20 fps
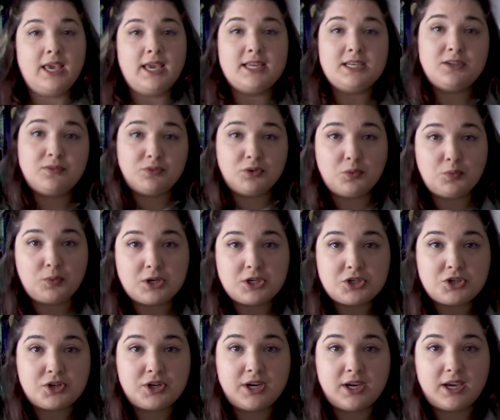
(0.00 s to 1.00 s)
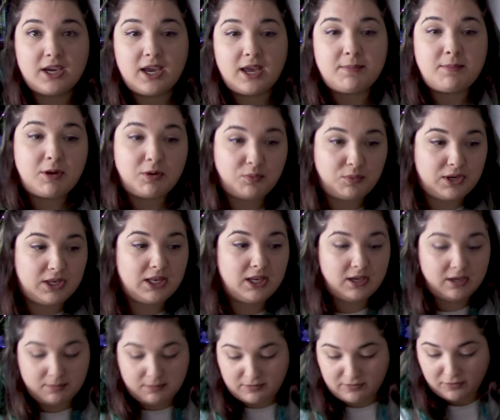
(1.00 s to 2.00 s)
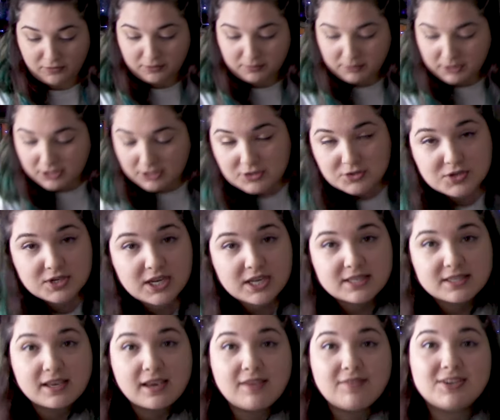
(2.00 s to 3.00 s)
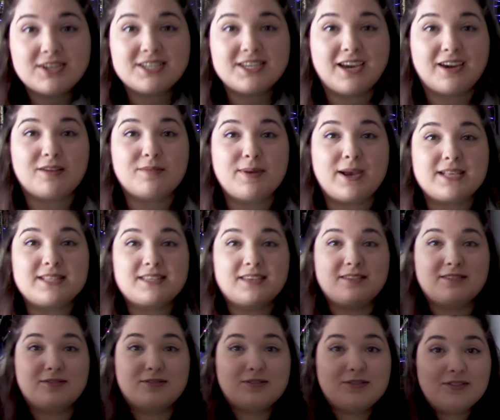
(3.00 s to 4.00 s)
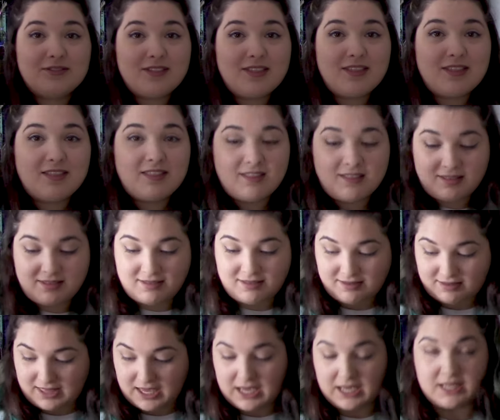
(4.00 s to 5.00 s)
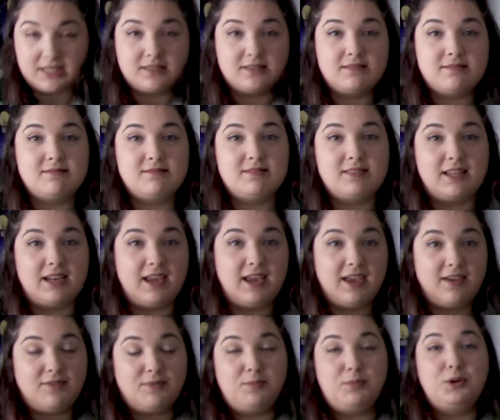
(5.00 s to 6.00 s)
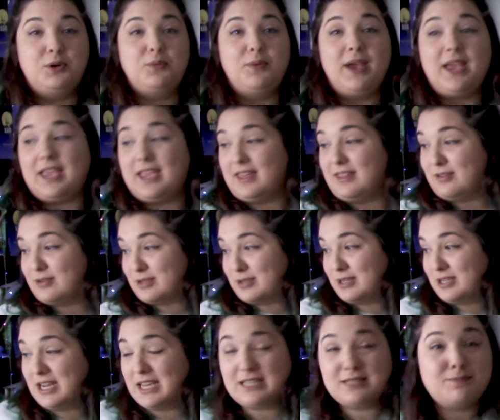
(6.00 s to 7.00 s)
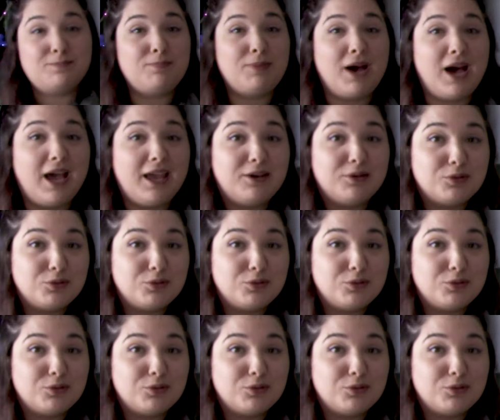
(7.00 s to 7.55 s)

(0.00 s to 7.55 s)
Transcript: And if you're wondering, am I really gonna be folding my laundry? Yes, I have an entire basket of things that I haven't put away, and there's a nice pile